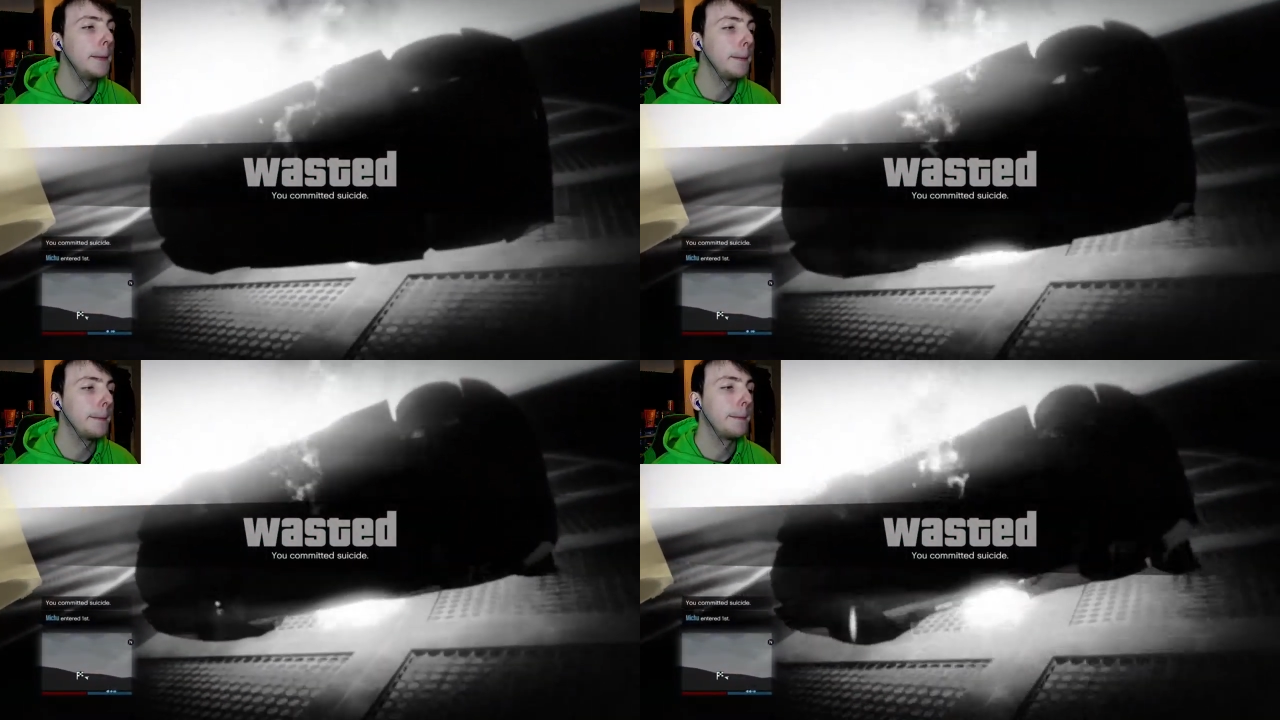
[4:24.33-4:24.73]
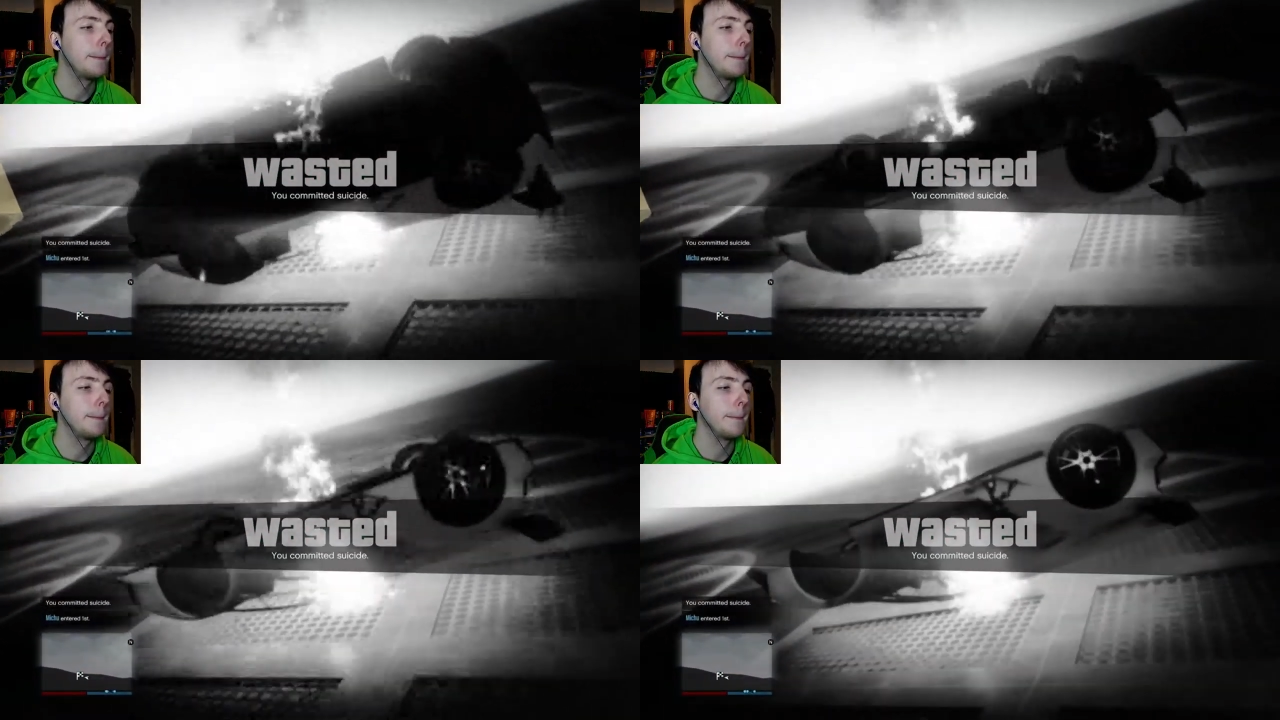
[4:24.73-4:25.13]

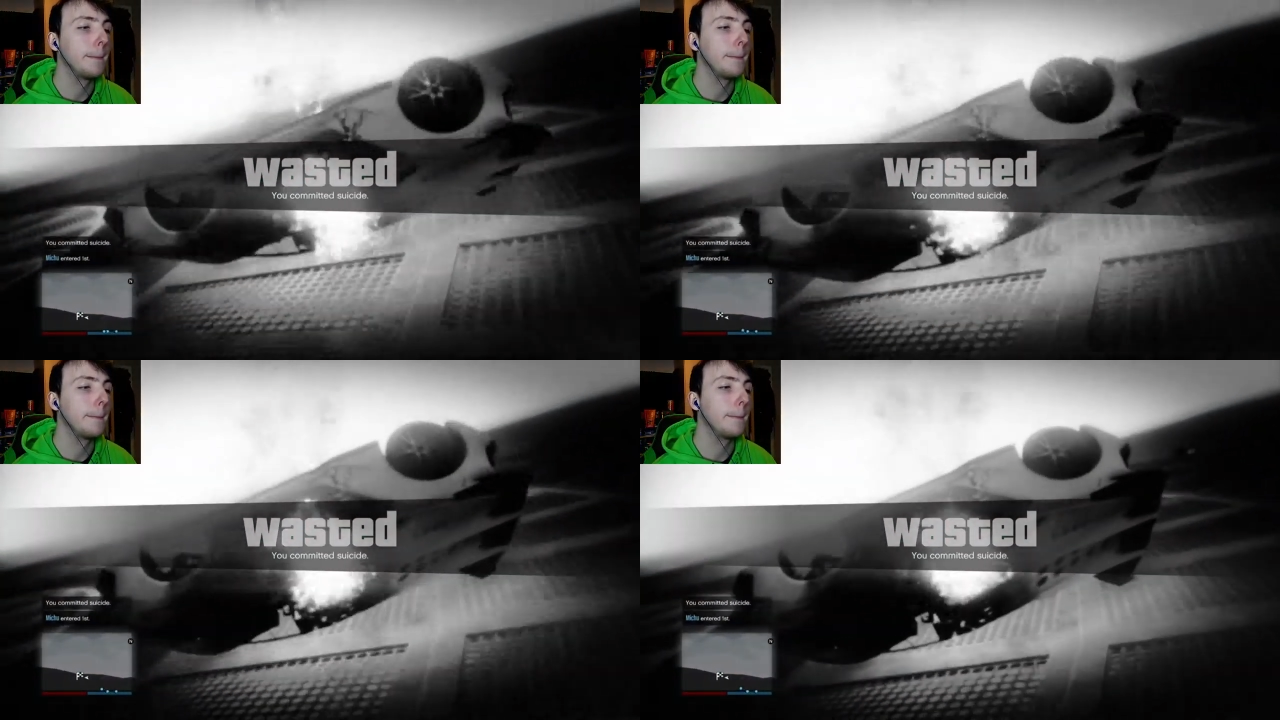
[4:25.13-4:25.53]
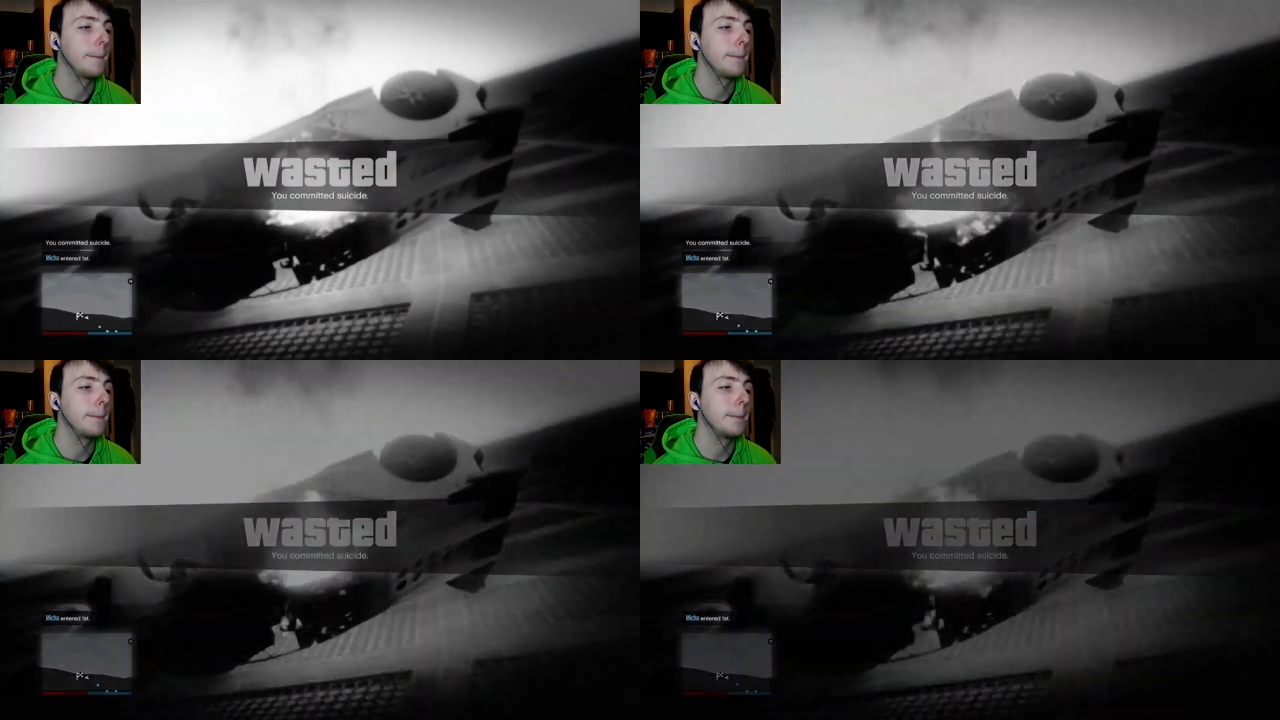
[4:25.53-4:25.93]

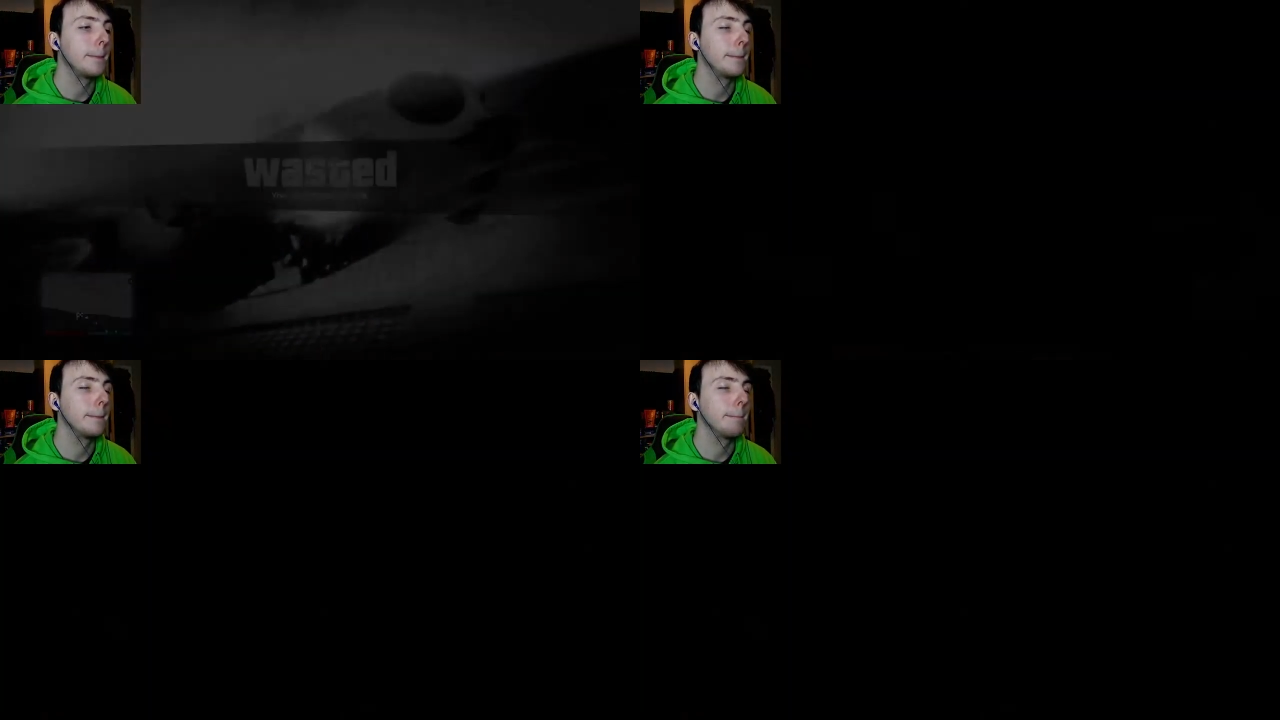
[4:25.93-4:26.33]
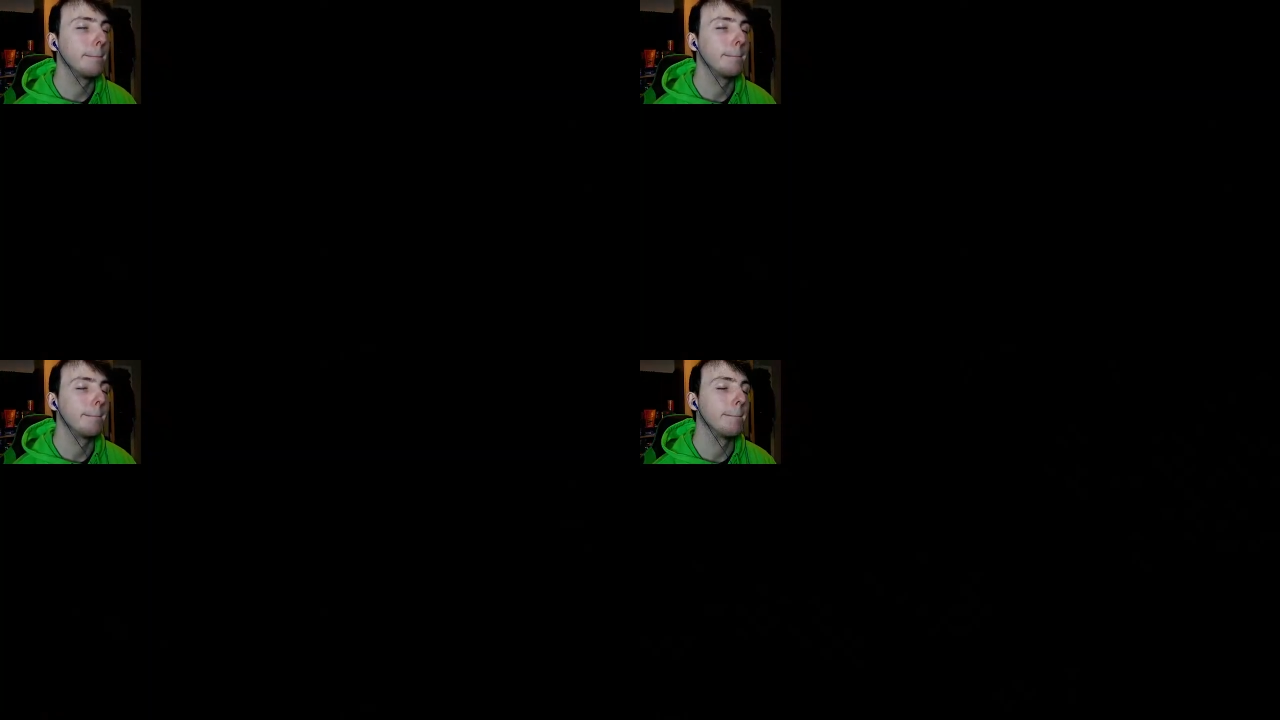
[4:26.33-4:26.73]

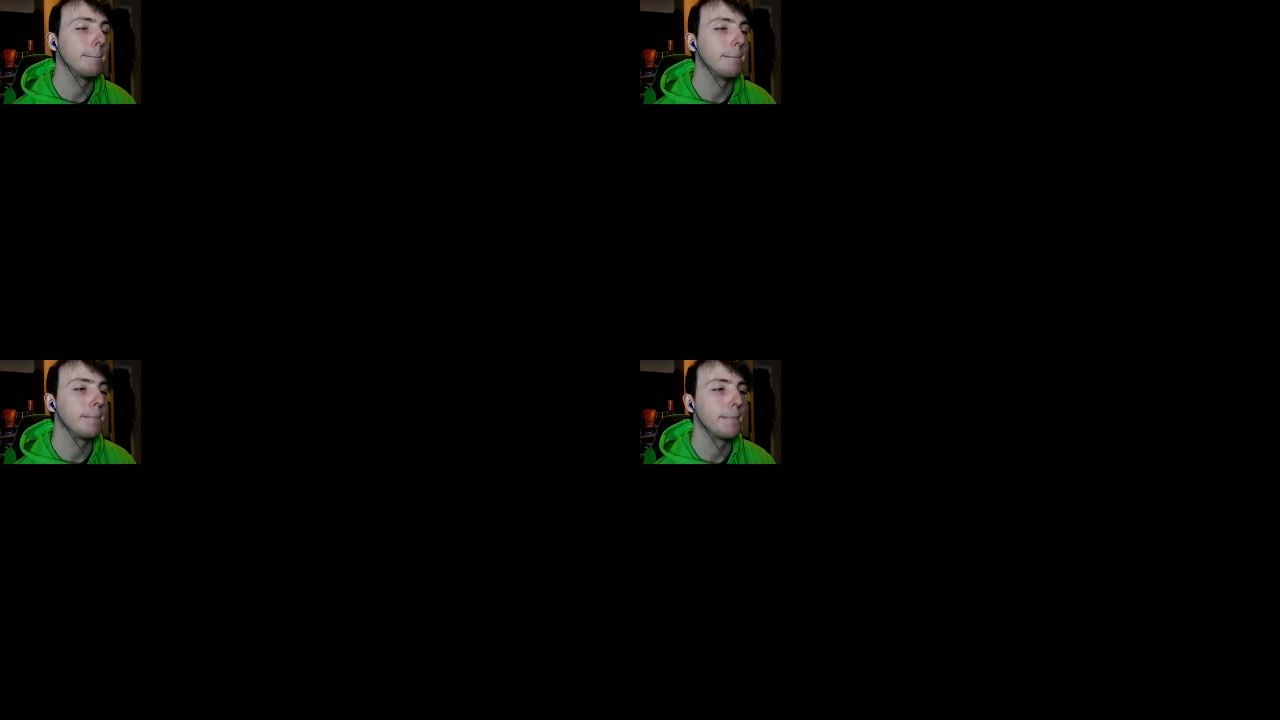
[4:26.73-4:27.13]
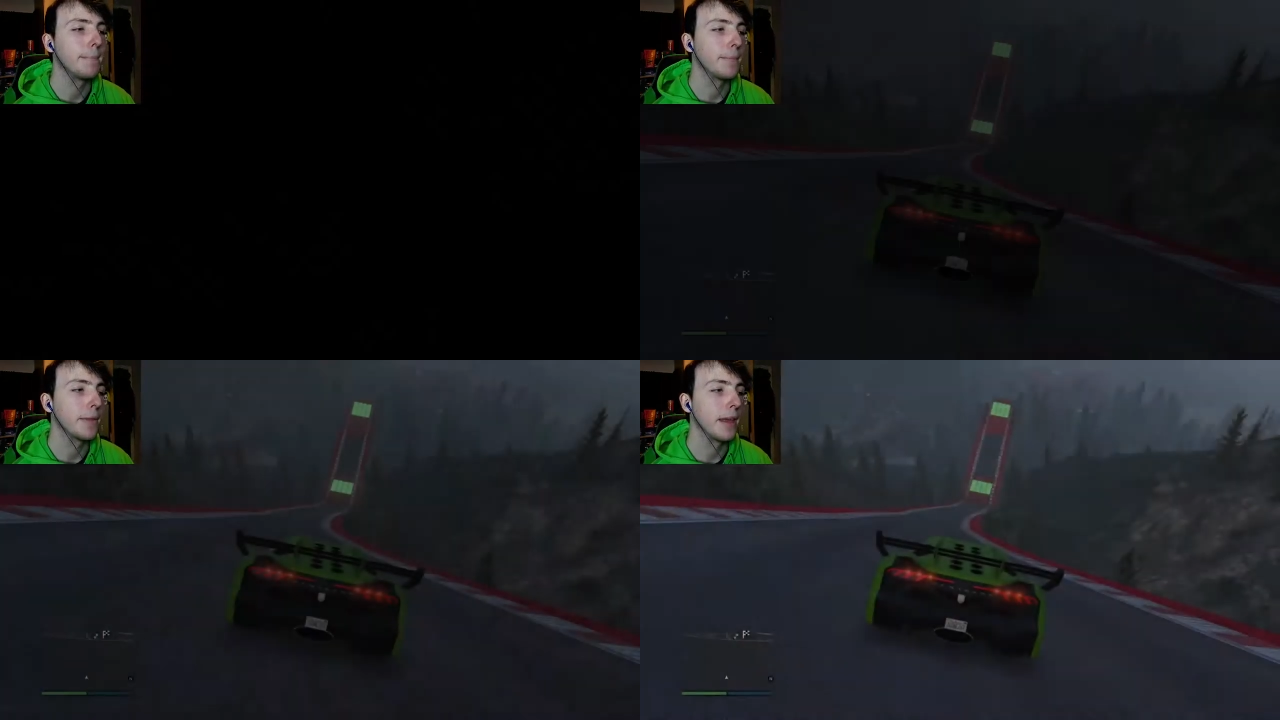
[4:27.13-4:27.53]

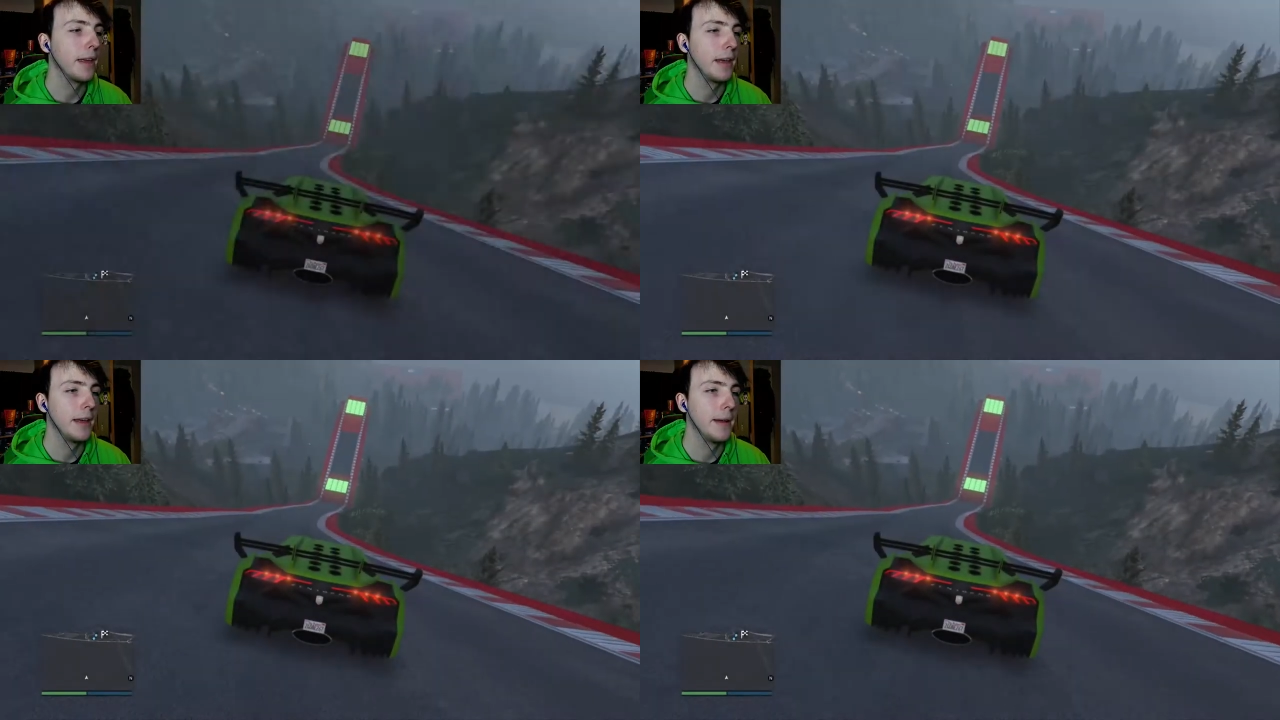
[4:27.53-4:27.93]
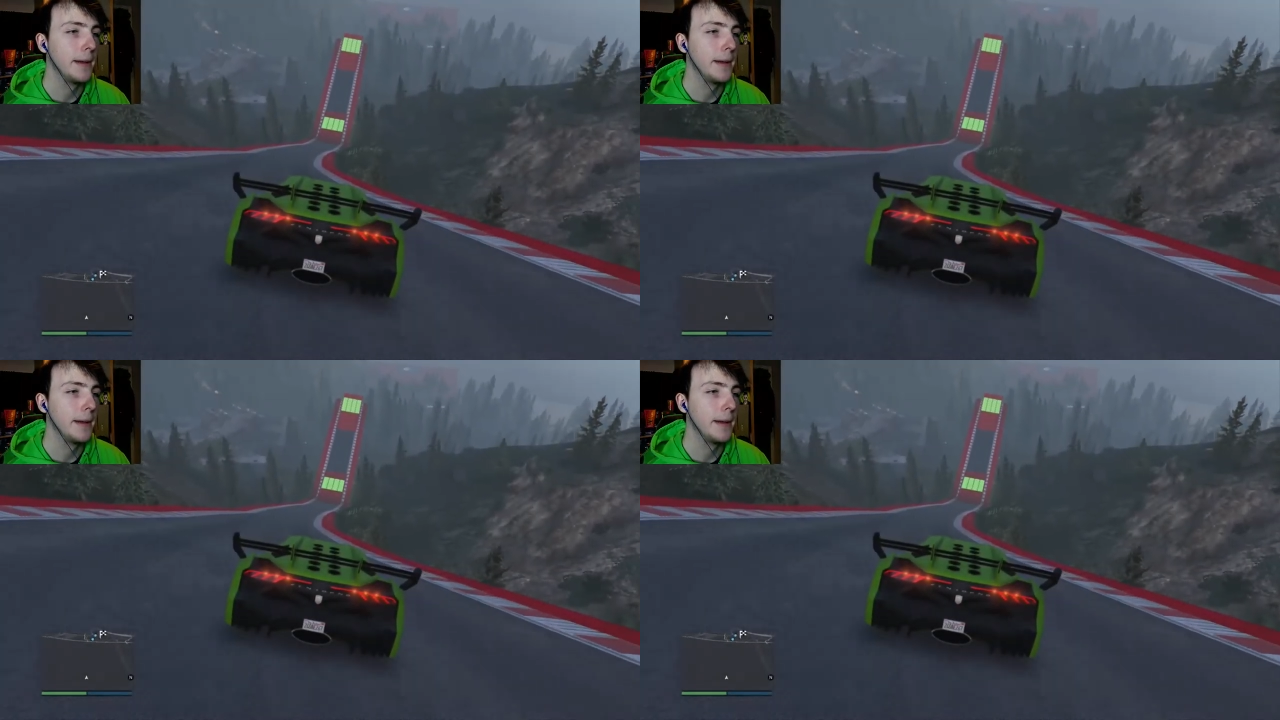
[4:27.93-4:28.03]
[no speech]